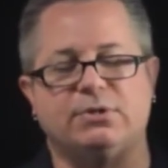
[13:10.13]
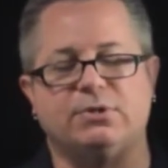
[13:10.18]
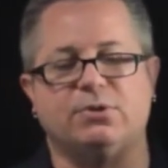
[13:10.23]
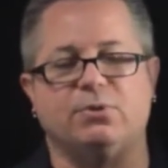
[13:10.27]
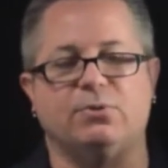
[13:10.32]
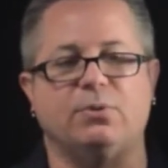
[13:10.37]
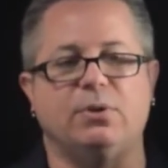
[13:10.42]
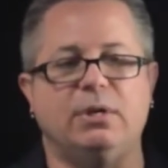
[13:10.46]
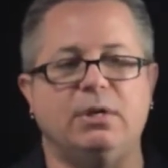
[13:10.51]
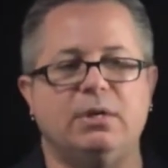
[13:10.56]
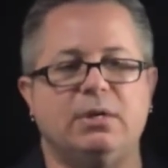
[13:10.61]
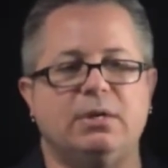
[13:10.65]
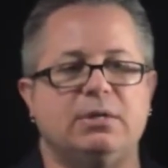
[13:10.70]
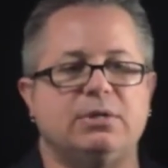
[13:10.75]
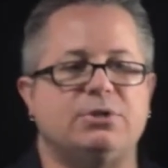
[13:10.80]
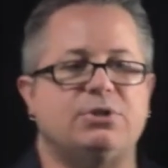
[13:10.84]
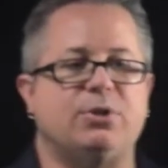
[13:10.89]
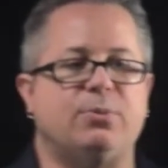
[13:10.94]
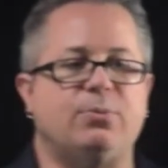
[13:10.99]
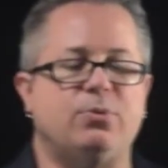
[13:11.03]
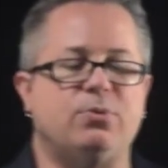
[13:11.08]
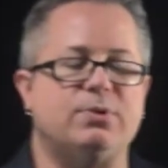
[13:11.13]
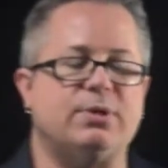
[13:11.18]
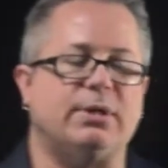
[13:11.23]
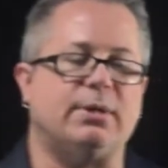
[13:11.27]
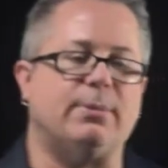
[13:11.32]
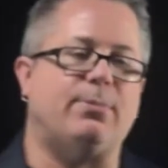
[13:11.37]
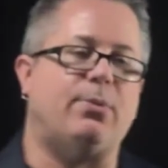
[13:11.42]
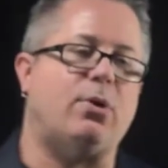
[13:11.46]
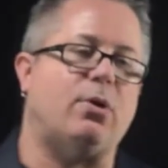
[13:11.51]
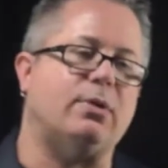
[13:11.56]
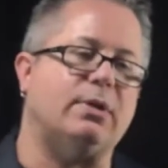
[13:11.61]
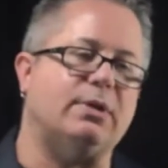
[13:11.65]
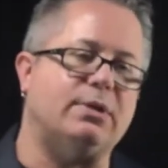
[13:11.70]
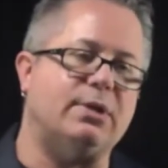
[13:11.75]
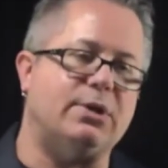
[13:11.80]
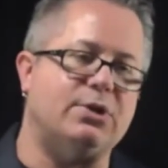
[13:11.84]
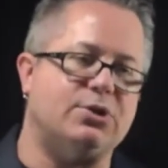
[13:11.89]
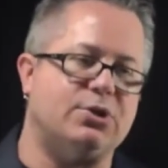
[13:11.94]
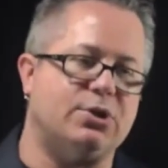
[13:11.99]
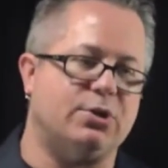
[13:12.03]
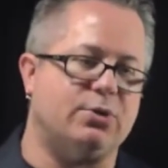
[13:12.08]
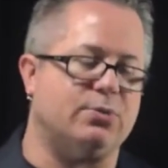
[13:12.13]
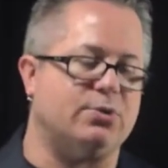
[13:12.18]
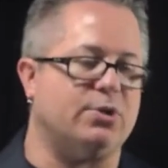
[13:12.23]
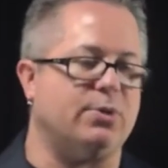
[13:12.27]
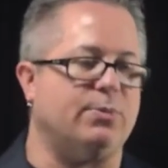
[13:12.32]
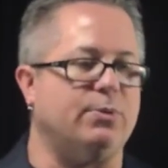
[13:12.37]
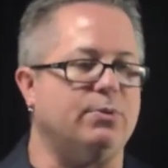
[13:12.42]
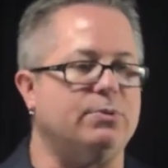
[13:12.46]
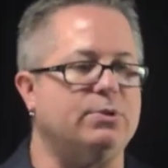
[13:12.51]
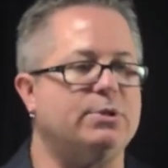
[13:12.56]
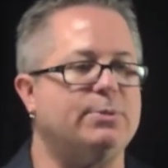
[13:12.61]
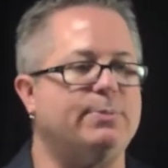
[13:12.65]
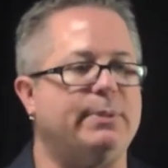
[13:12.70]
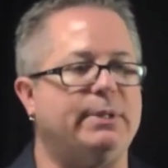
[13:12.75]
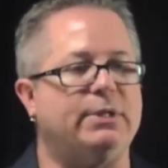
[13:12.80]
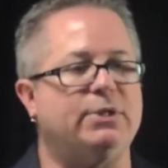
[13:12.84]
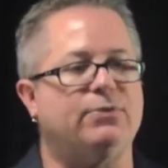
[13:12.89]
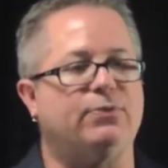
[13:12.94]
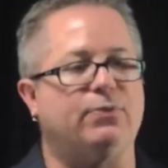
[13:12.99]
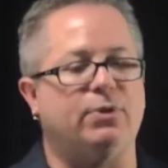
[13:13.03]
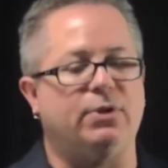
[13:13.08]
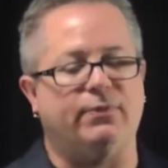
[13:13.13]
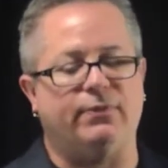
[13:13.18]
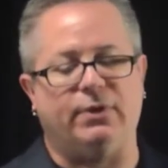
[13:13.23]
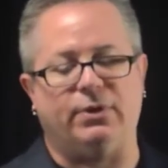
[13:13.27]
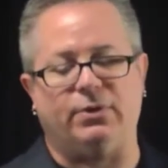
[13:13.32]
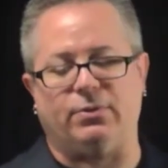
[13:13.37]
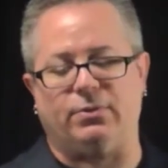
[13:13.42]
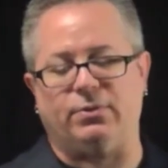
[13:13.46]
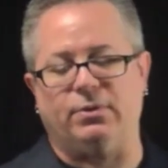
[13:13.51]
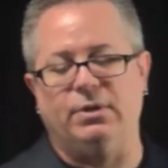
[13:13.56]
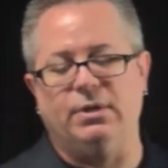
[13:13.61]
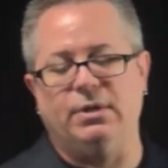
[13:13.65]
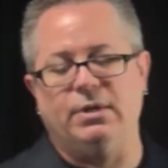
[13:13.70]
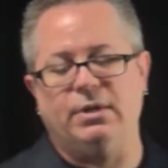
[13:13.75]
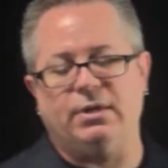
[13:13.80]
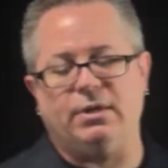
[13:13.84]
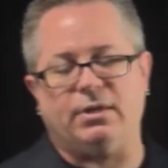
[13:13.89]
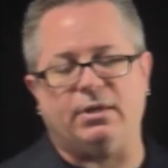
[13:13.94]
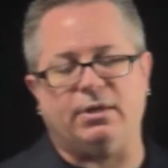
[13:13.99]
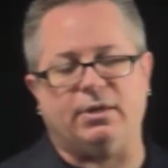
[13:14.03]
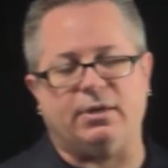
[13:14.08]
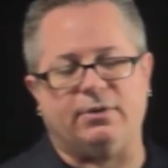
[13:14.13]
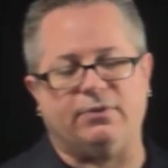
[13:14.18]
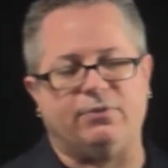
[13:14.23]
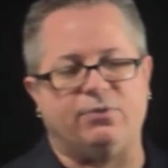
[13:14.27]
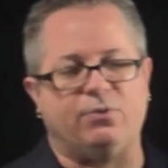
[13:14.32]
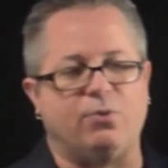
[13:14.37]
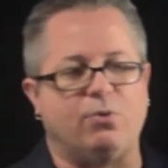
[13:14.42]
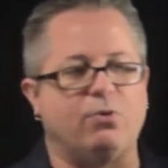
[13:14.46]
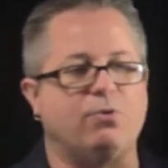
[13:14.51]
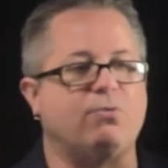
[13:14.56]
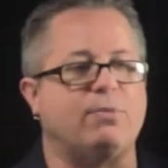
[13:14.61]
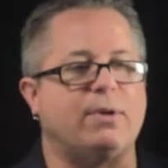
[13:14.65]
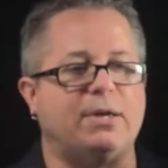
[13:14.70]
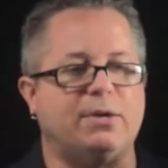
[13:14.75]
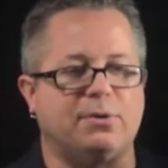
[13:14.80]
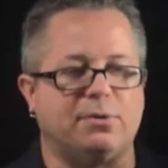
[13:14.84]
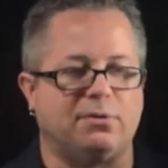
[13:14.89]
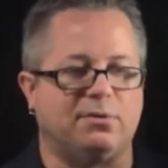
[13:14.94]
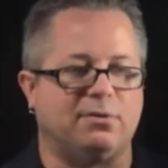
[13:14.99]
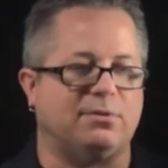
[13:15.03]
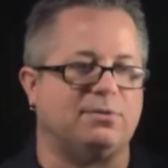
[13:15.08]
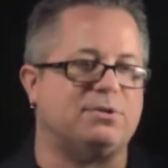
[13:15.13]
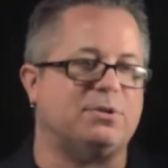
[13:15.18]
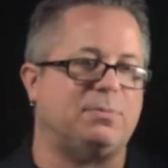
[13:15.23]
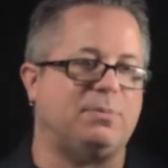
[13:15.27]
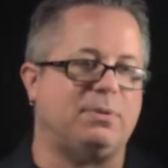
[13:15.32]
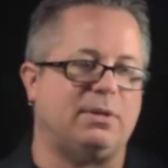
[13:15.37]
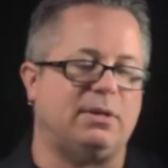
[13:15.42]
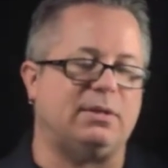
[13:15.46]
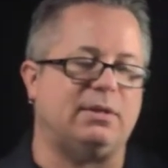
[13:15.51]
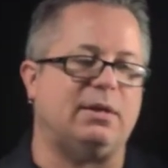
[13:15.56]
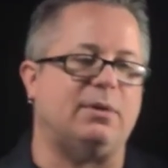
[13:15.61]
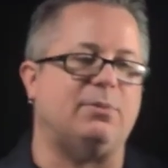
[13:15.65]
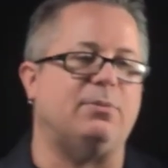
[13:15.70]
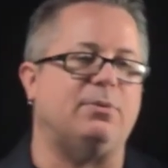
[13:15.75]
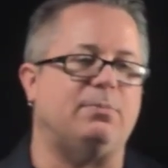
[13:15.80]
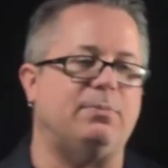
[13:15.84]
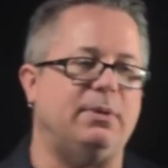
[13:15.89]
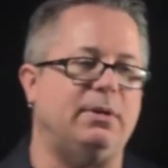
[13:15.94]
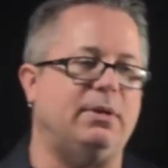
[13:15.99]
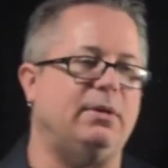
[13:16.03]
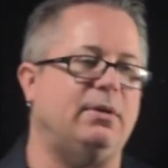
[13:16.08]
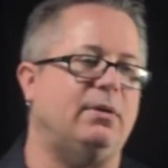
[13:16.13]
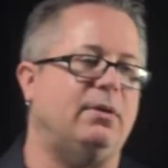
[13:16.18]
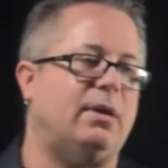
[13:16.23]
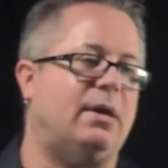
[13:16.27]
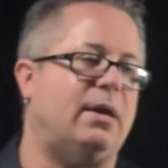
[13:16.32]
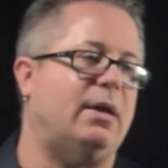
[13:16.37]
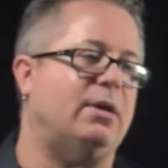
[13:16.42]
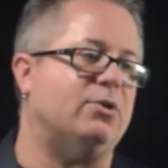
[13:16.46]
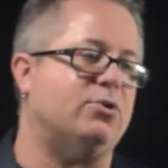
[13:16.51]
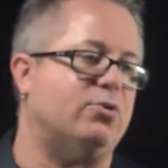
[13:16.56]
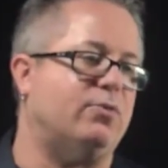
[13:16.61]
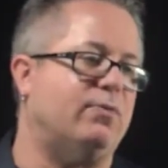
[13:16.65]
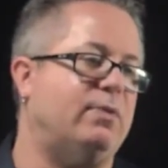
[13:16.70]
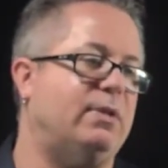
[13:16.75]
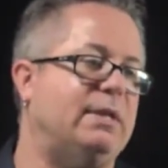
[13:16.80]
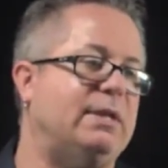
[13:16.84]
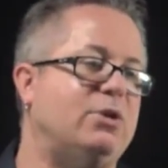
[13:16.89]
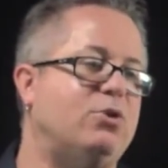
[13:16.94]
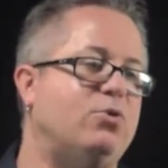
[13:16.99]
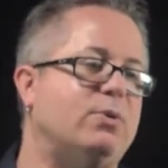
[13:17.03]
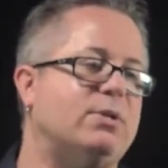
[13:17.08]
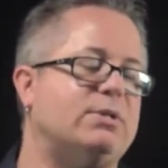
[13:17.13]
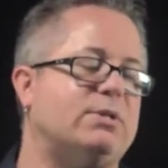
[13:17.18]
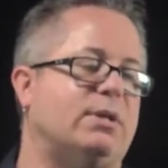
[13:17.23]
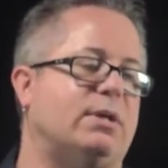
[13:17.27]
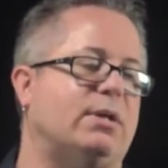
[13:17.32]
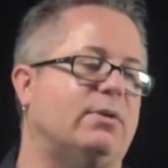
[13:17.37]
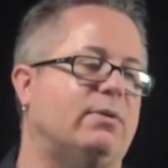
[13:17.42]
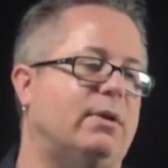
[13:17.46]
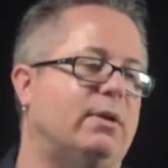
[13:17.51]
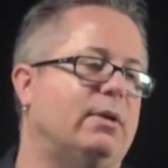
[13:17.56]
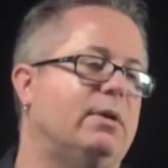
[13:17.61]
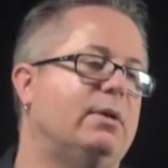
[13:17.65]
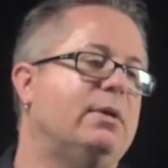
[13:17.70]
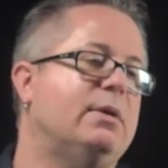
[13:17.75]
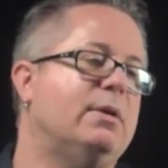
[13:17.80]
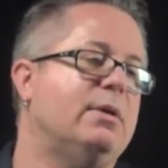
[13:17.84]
So someone who's like a politician or someone who speaks for a living or as an orator or something like that would be high in sort of linguistic, right?